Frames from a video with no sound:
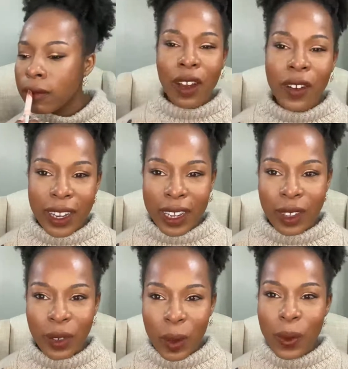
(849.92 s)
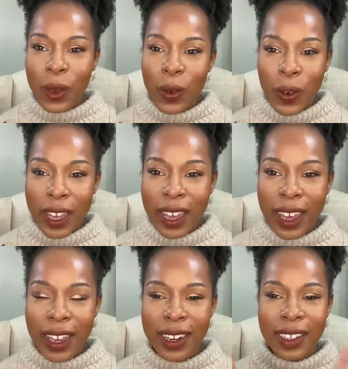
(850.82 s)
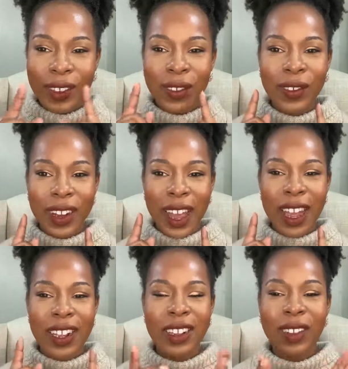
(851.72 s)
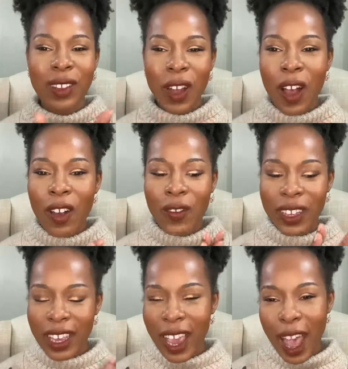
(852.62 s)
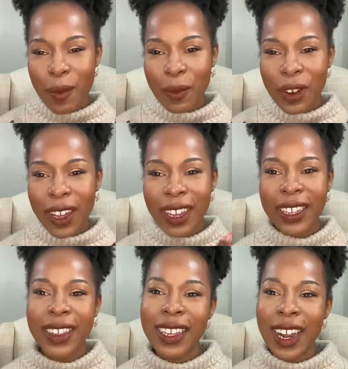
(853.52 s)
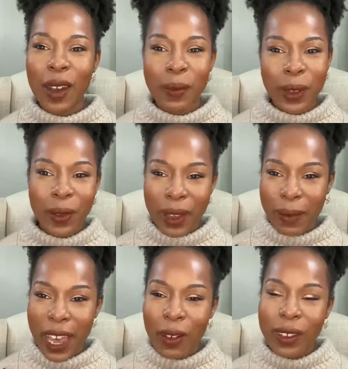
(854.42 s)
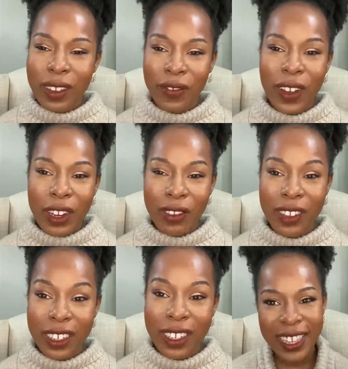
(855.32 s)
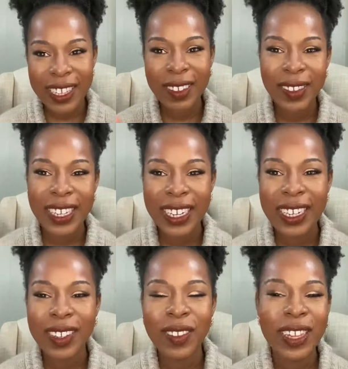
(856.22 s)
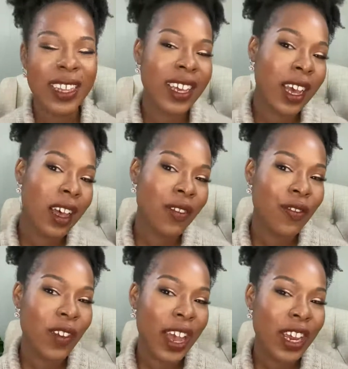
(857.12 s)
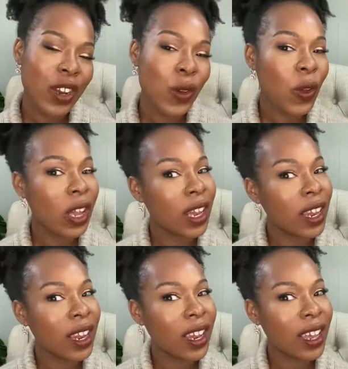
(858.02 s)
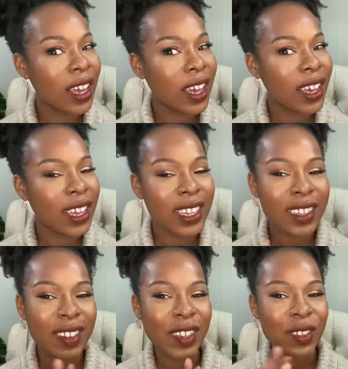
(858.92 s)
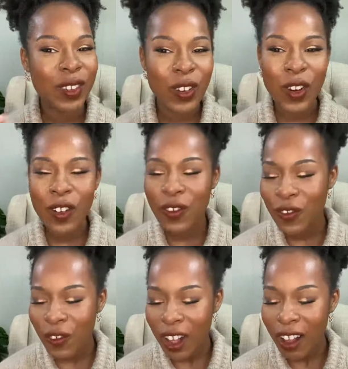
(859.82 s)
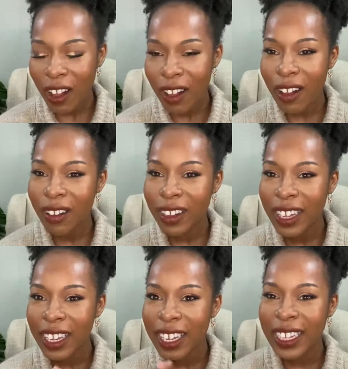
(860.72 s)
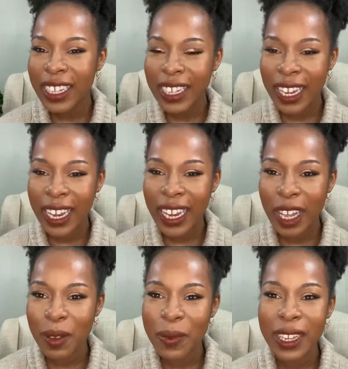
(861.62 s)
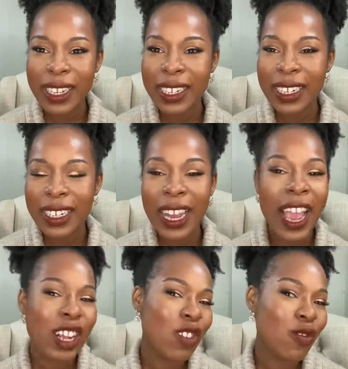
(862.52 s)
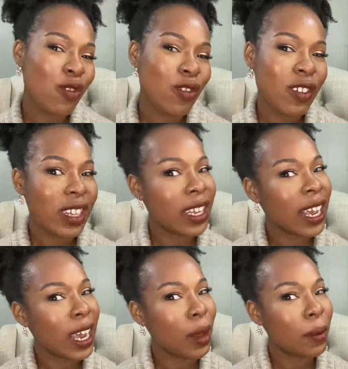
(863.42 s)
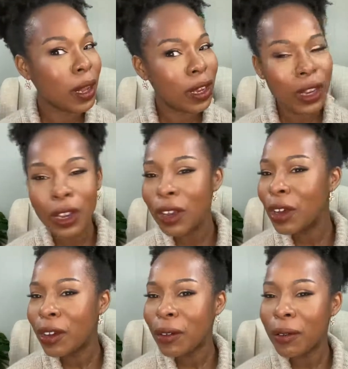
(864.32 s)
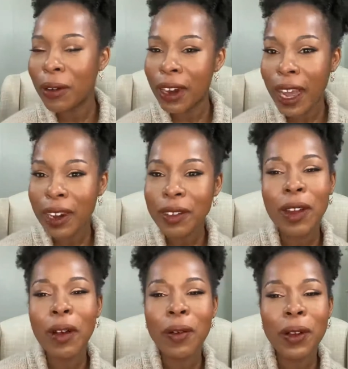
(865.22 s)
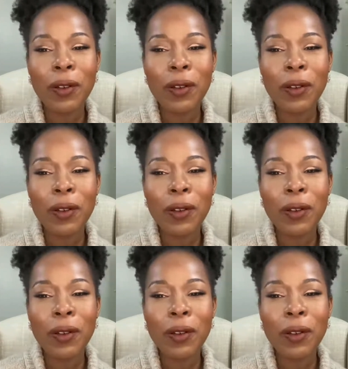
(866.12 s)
alright guys, so I'm going to go ahead and do lashes off camera, and then I'll be right back with the final look. This is the final look. This is your fall glam, natural glam look, or I don't know, would